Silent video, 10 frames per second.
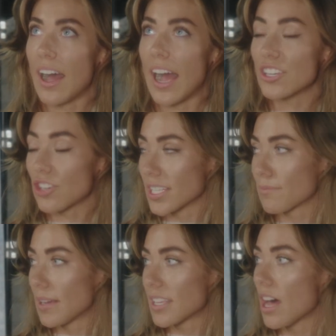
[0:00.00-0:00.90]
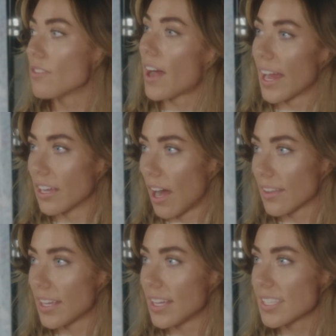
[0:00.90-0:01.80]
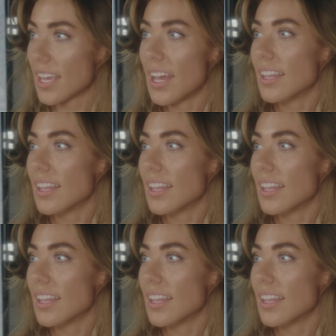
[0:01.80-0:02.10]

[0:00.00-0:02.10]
I trust myself, I got this.